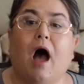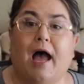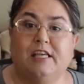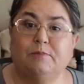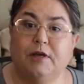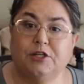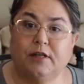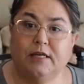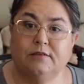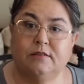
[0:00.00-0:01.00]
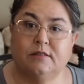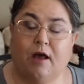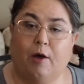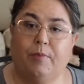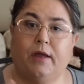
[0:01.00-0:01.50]
I specialize in
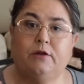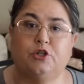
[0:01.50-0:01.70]
stopping